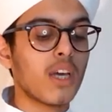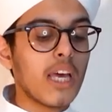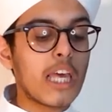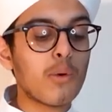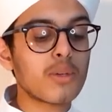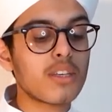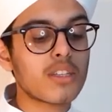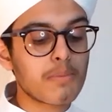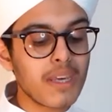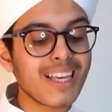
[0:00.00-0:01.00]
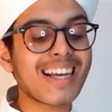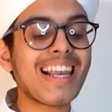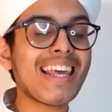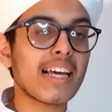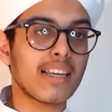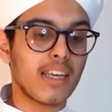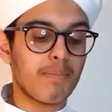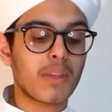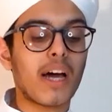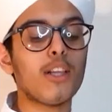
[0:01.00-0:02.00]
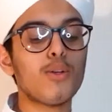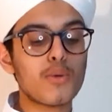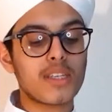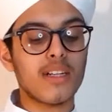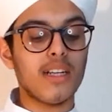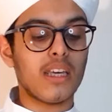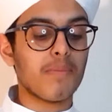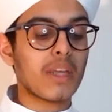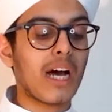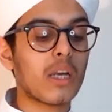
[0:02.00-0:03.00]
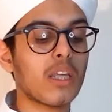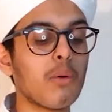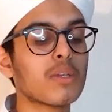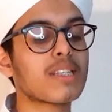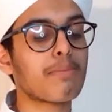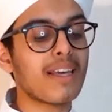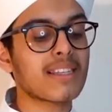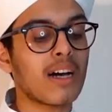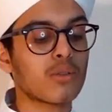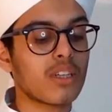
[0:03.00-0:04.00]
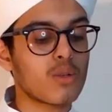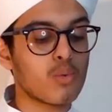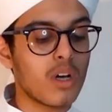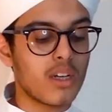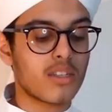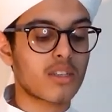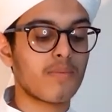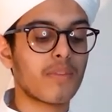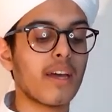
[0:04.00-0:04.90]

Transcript: He would speak clearly and lucidly and he would space out his words.